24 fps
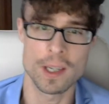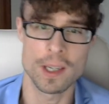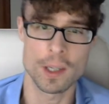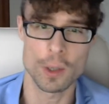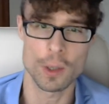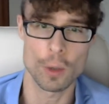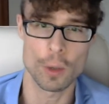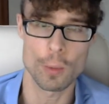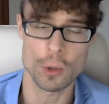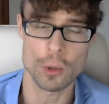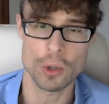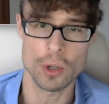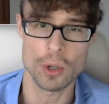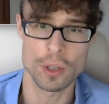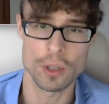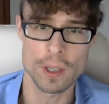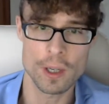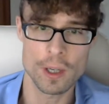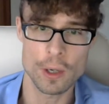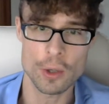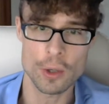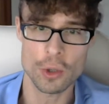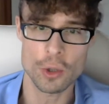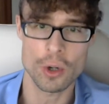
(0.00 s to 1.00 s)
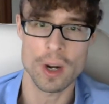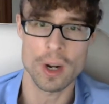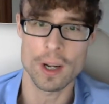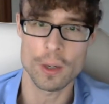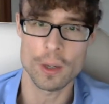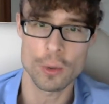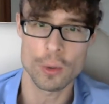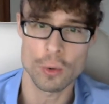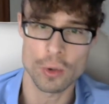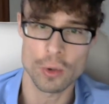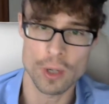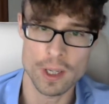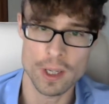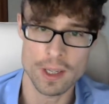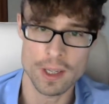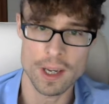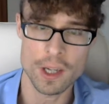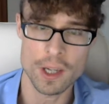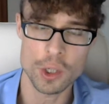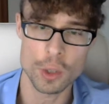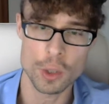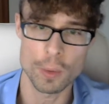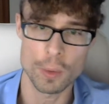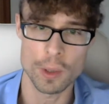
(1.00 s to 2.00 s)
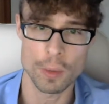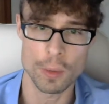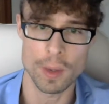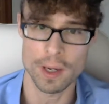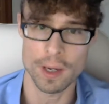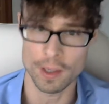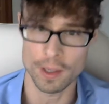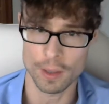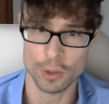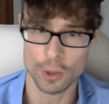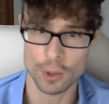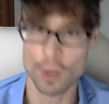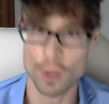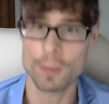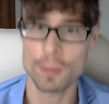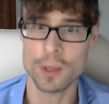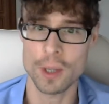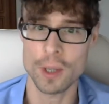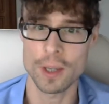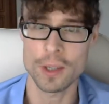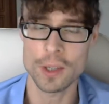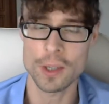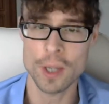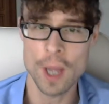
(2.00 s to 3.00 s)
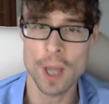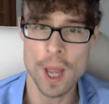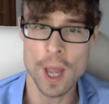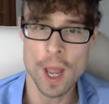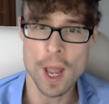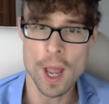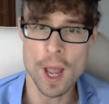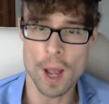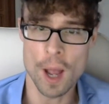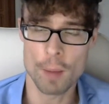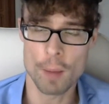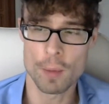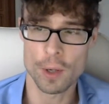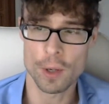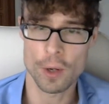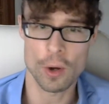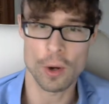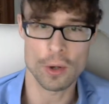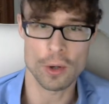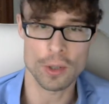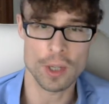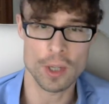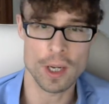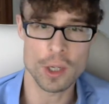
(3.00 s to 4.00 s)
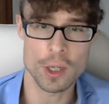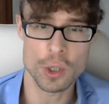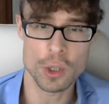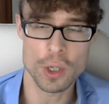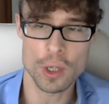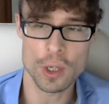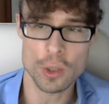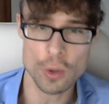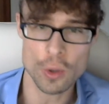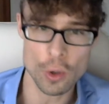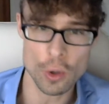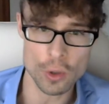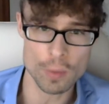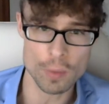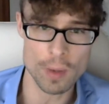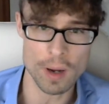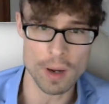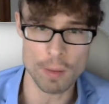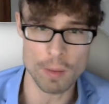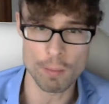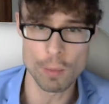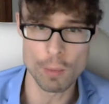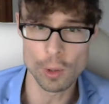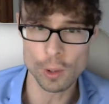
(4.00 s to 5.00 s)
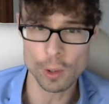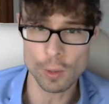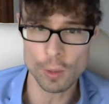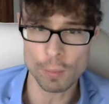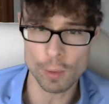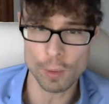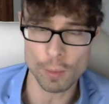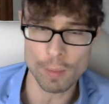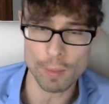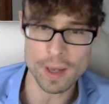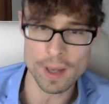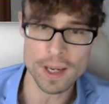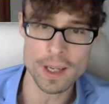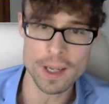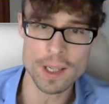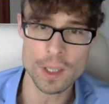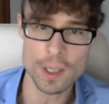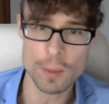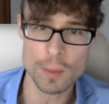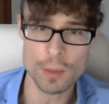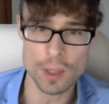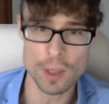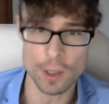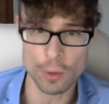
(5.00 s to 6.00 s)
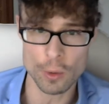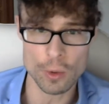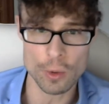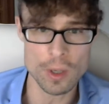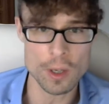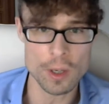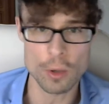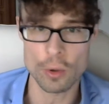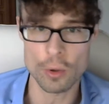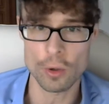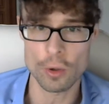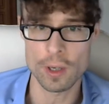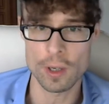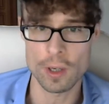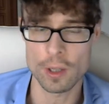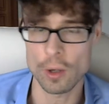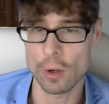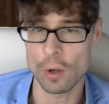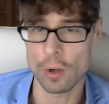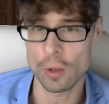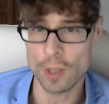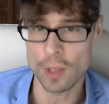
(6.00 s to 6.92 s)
It's almost ridiculous trying to treat aging with one substance because aging is caused by multiple mechanisms and you need to target all